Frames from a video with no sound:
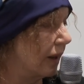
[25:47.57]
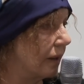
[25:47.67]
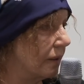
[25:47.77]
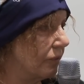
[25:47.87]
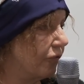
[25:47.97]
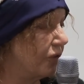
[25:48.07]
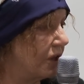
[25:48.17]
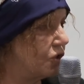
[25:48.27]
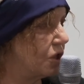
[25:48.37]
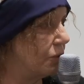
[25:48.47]
In
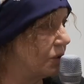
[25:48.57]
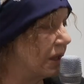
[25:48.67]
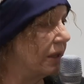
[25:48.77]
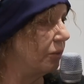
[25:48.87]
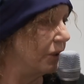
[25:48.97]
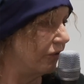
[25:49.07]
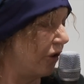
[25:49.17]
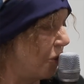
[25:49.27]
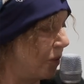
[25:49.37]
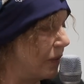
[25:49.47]
Fiji was a little bit of
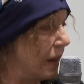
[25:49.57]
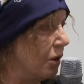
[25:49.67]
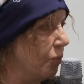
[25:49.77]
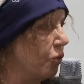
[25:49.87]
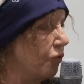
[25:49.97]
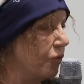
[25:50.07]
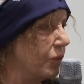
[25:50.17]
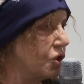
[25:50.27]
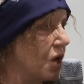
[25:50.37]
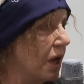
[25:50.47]
opium that he'd bought
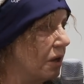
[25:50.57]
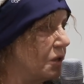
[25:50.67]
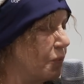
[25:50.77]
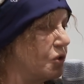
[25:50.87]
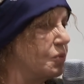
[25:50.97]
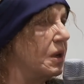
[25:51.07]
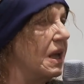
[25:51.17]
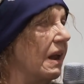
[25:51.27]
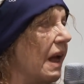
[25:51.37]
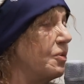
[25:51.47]
from a Chinese person, but he
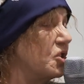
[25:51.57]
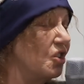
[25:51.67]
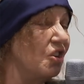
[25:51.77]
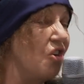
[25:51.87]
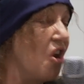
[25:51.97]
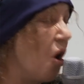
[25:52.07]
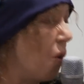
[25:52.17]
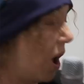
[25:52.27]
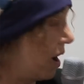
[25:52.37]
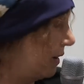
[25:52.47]
had absolutely
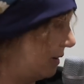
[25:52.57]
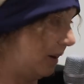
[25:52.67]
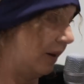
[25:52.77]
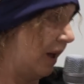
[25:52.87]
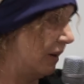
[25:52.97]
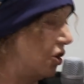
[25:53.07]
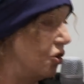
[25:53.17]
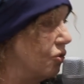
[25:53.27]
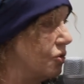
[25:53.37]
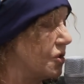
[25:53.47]
no idea how to
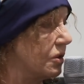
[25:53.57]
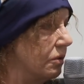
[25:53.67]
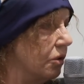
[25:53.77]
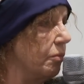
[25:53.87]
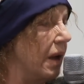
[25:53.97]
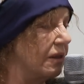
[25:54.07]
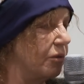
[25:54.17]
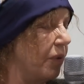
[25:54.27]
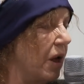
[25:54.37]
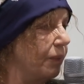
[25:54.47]
use it, you know, make
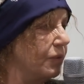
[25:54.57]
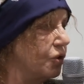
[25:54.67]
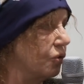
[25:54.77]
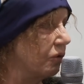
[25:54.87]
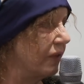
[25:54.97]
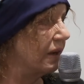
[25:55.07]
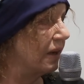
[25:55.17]
the pipe and do all that.